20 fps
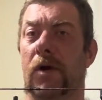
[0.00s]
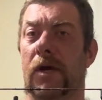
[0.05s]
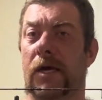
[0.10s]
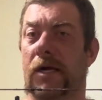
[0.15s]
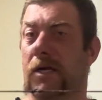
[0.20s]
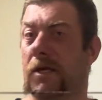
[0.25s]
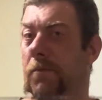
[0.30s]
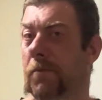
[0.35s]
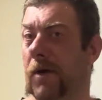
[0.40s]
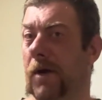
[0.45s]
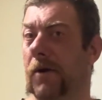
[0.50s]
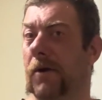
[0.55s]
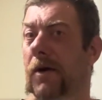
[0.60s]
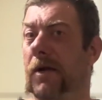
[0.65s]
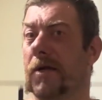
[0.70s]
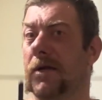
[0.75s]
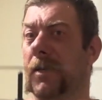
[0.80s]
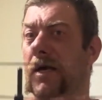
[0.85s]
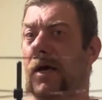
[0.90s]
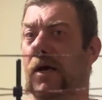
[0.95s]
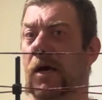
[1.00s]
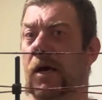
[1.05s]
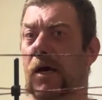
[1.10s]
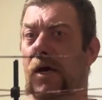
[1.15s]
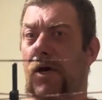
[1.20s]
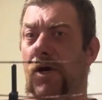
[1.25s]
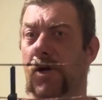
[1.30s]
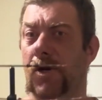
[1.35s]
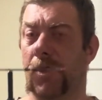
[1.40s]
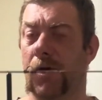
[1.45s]
experience
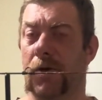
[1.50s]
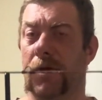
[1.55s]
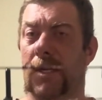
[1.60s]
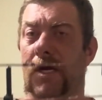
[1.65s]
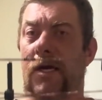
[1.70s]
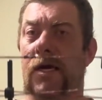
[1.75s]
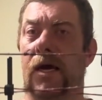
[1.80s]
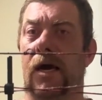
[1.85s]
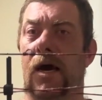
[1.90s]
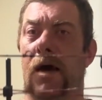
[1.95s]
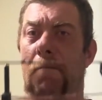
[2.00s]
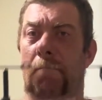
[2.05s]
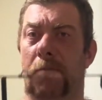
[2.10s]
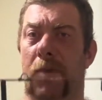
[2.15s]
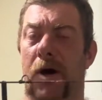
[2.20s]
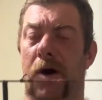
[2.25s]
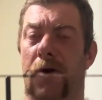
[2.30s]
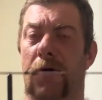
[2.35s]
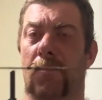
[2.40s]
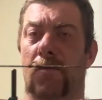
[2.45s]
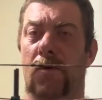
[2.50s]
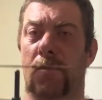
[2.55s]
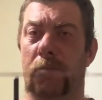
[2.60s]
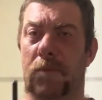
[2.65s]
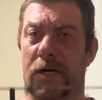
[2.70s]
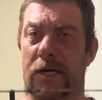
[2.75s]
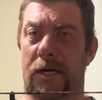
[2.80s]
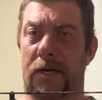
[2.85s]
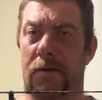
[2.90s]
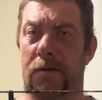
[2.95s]
using a bow will
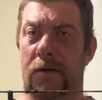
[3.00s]
be.